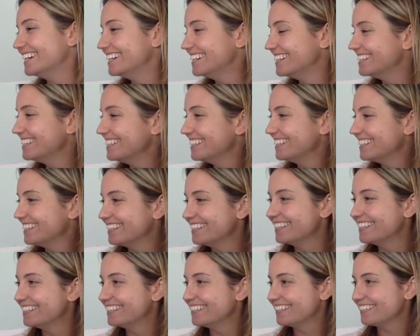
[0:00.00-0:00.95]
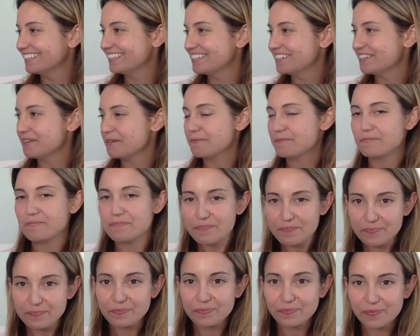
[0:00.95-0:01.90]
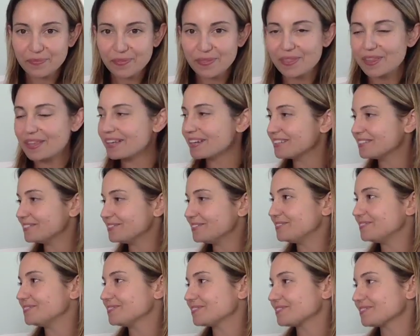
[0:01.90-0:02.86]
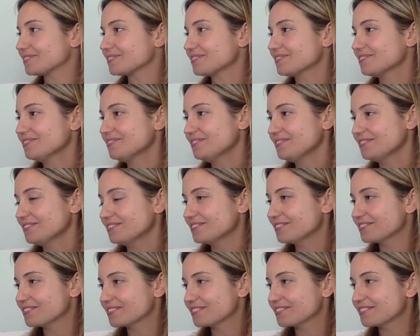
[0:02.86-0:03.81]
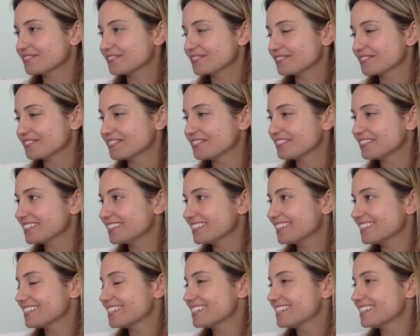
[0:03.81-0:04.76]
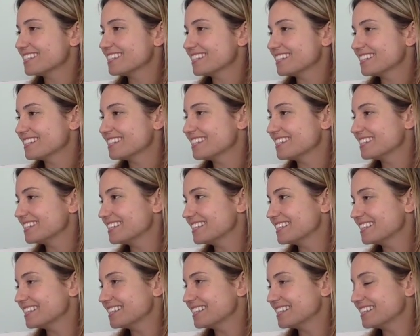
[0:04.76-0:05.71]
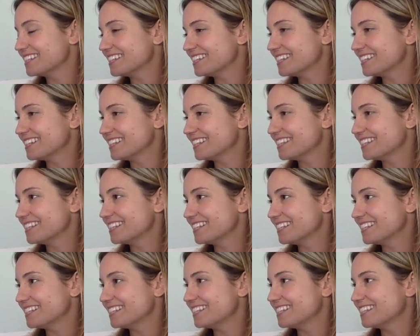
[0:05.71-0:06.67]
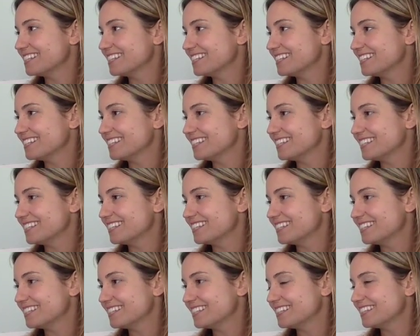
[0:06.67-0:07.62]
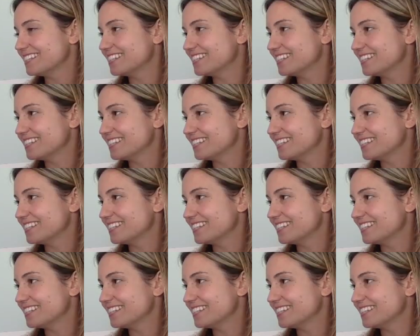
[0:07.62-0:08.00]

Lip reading: [no speech]